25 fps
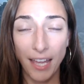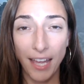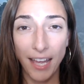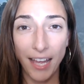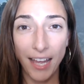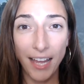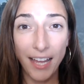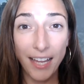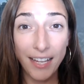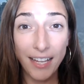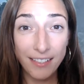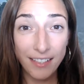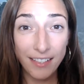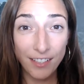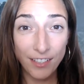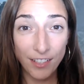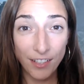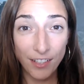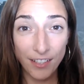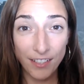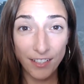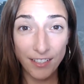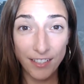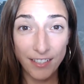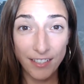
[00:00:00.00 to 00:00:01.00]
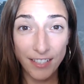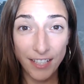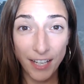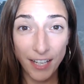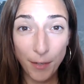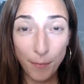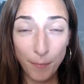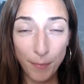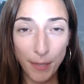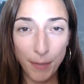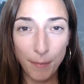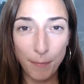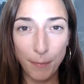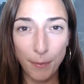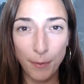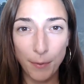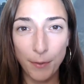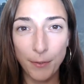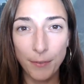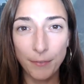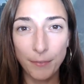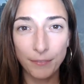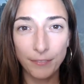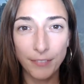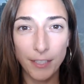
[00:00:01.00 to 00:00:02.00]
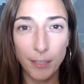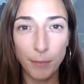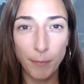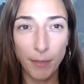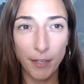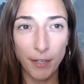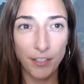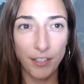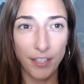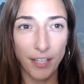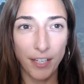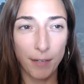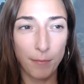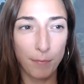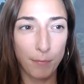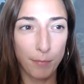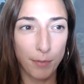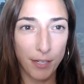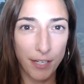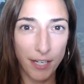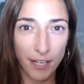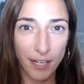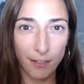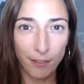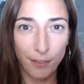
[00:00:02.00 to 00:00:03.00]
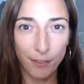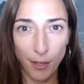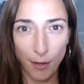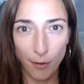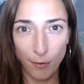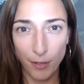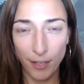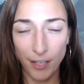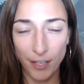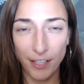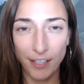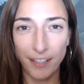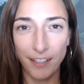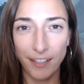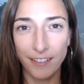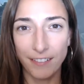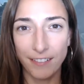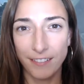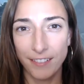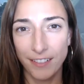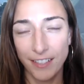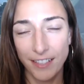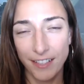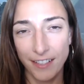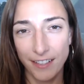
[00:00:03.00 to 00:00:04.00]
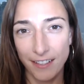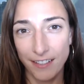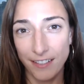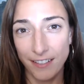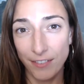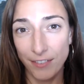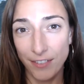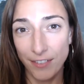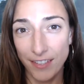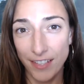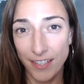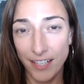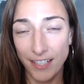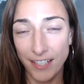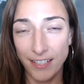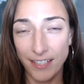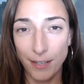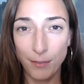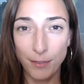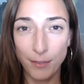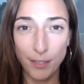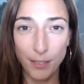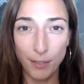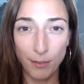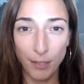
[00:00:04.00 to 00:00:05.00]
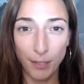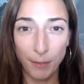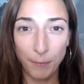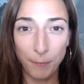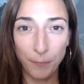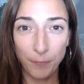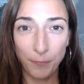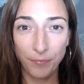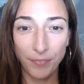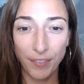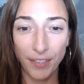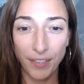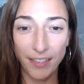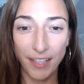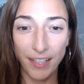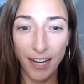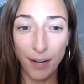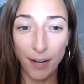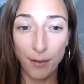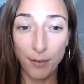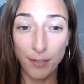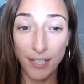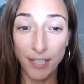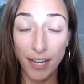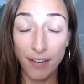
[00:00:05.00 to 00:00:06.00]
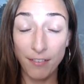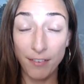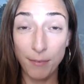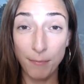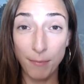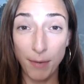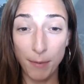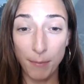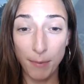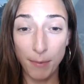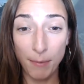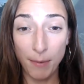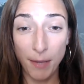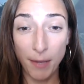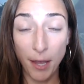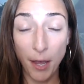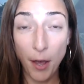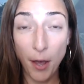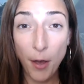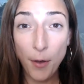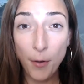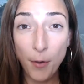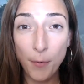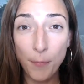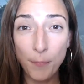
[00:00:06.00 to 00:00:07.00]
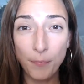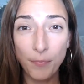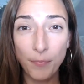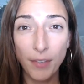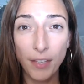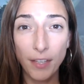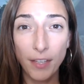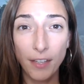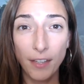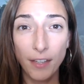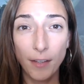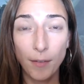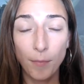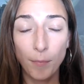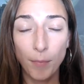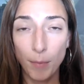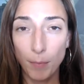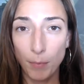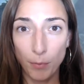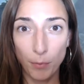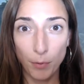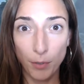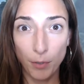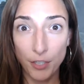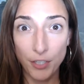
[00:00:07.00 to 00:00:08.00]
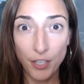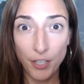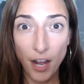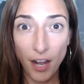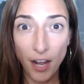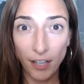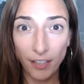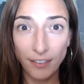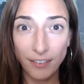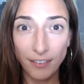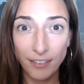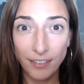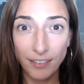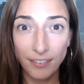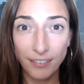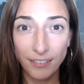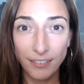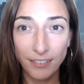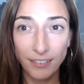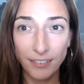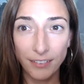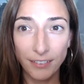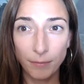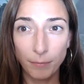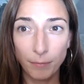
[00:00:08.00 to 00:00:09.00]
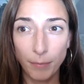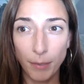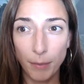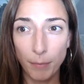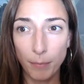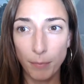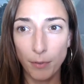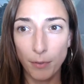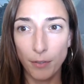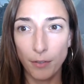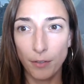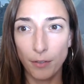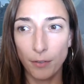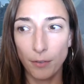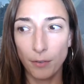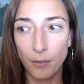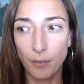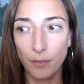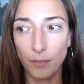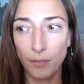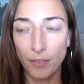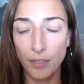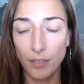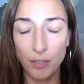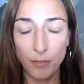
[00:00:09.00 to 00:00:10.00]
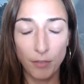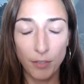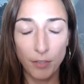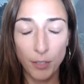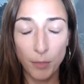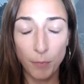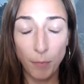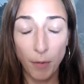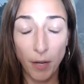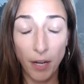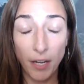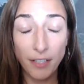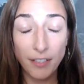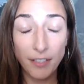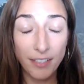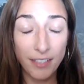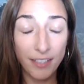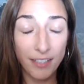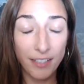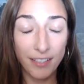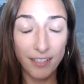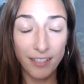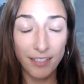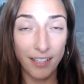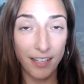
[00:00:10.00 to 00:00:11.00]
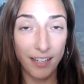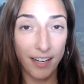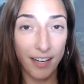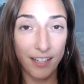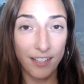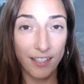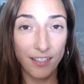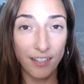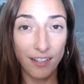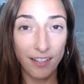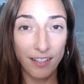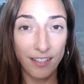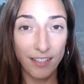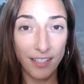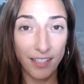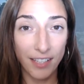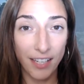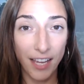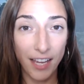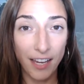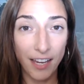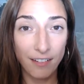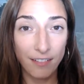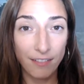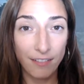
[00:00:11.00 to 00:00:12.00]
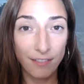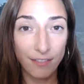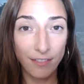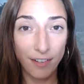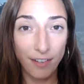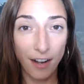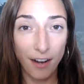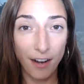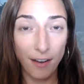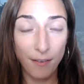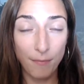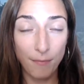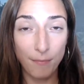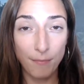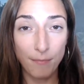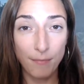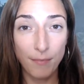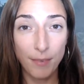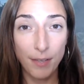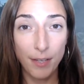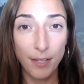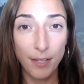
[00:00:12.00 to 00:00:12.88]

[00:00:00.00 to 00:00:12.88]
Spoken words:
As I started to tell people, especially at prenatal yoga and different things I was doing, that I was having my baby at home, people were shocked. The responses that I started to get from